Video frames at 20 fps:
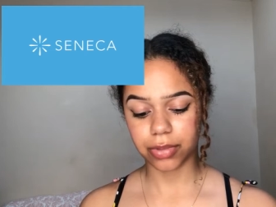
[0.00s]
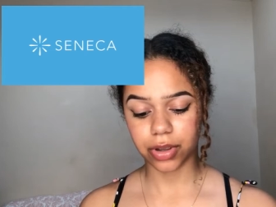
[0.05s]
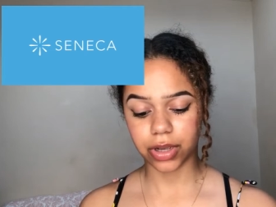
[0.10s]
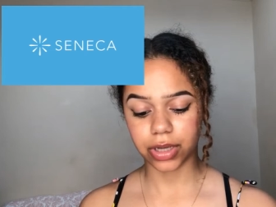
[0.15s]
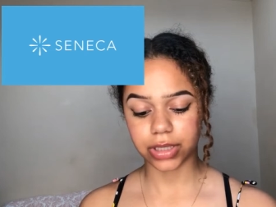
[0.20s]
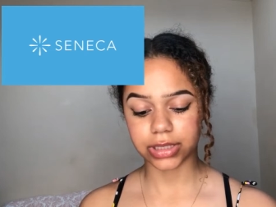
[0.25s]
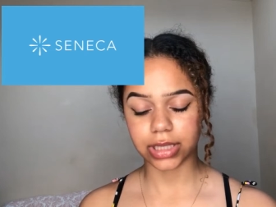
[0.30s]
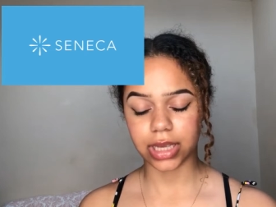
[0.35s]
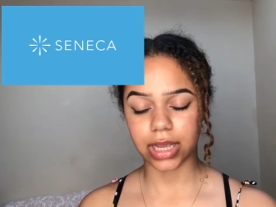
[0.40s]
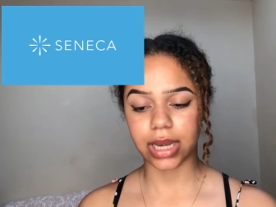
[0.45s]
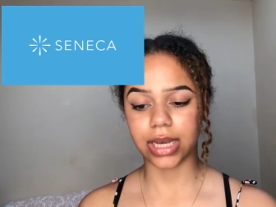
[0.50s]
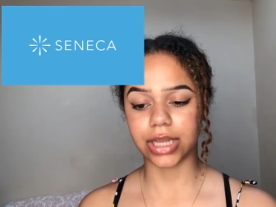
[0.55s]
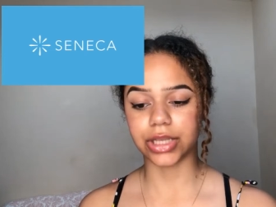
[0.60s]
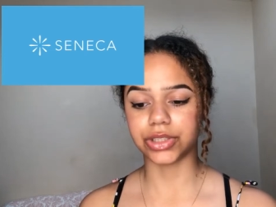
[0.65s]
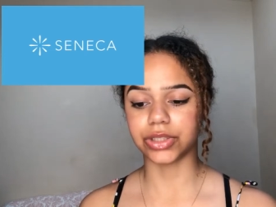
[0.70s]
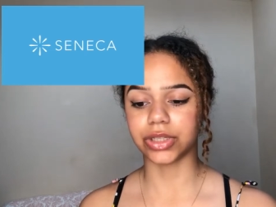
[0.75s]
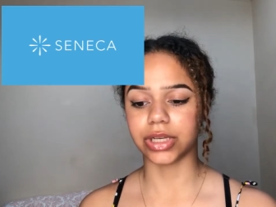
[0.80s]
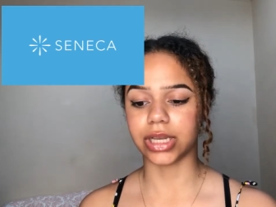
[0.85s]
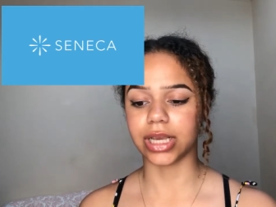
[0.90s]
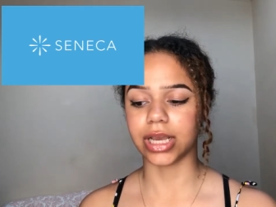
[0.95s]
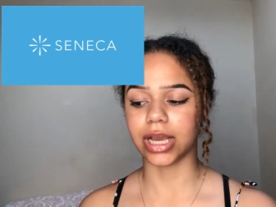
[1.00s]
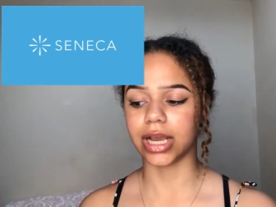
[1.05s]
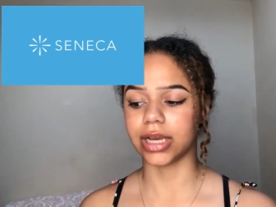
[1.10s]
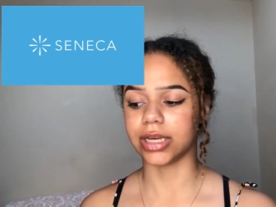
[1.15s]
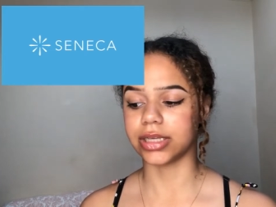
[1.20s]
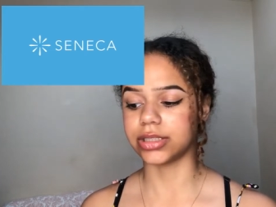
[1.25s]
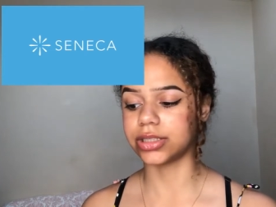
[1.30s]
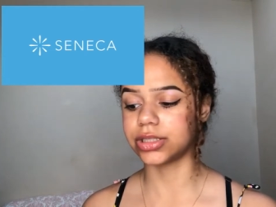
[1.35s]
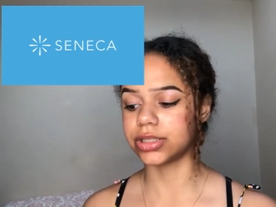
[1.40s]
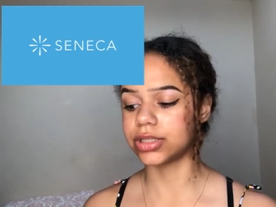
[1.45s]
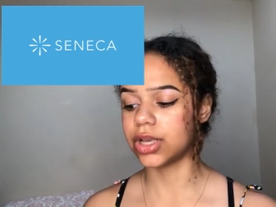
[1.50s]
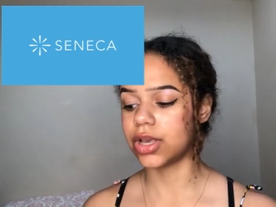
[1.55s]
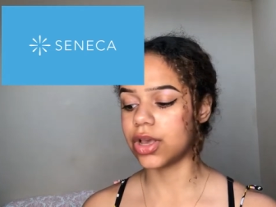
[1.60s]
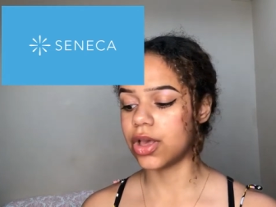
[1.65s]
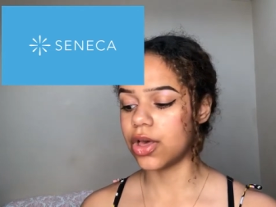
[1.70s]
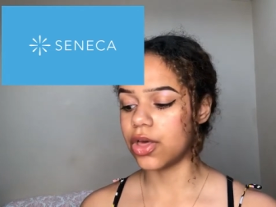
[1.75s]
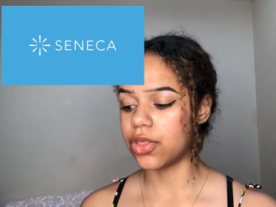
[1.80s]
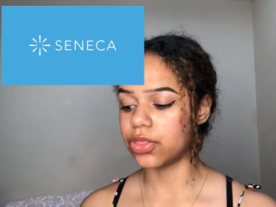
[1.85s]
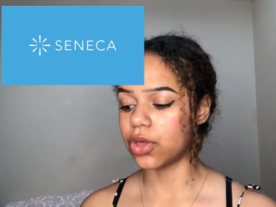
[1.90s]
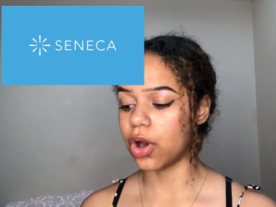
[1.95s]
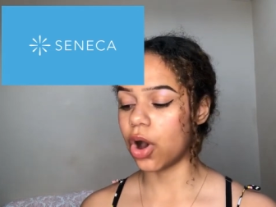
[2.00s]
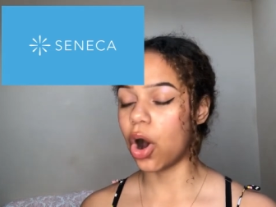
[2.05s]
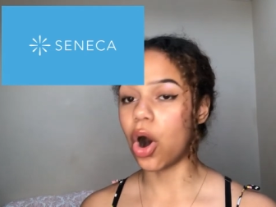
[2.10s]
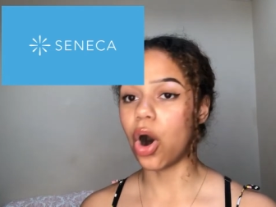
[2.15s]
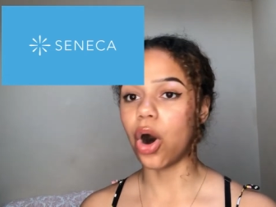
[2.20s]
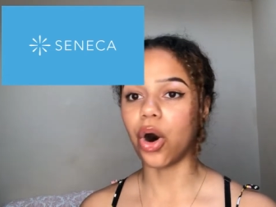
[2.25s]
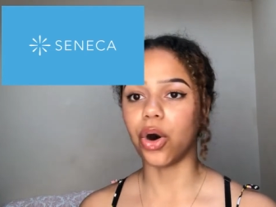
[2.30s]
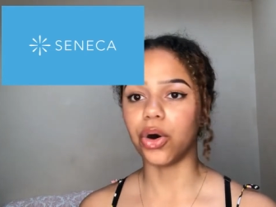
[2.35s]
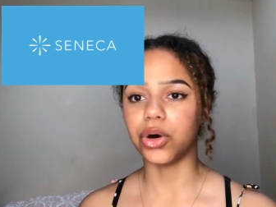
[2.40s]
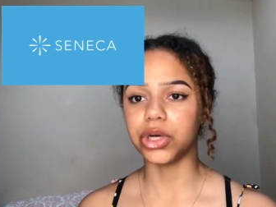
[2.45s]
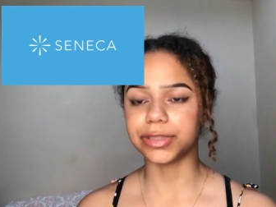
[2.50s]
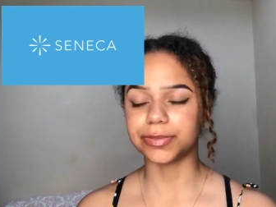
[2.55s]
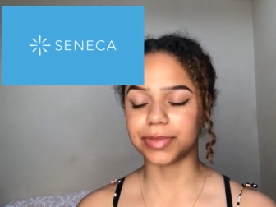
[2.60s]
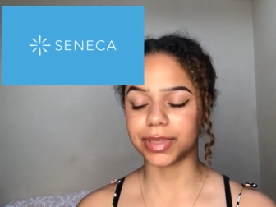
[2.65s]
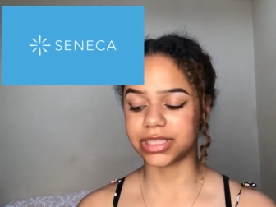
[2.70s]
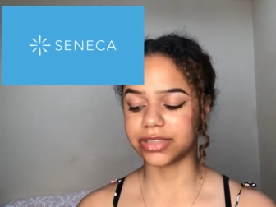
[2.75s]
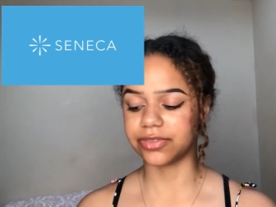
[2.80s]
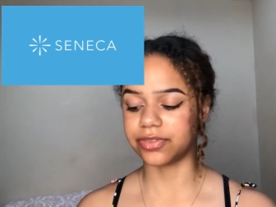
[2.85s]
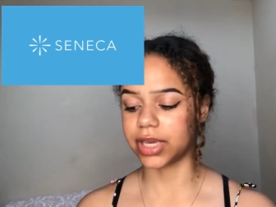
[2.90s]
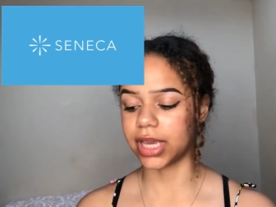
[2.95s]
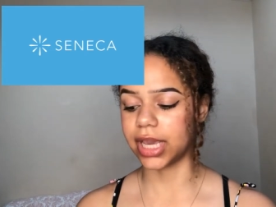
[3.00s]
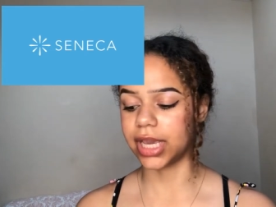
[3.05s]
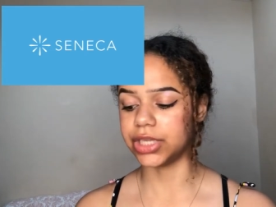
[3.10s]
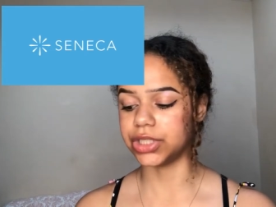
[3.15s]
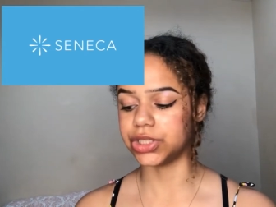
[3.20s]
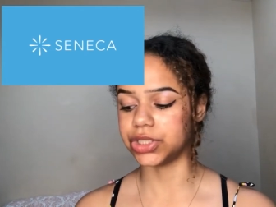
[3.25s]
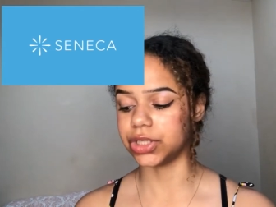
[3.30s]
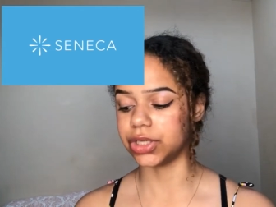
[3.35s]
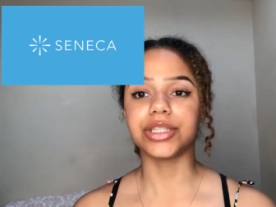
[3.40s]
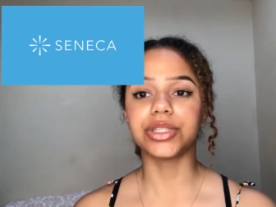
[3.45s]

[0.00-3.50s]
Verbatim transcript: because it literally has the whole specification.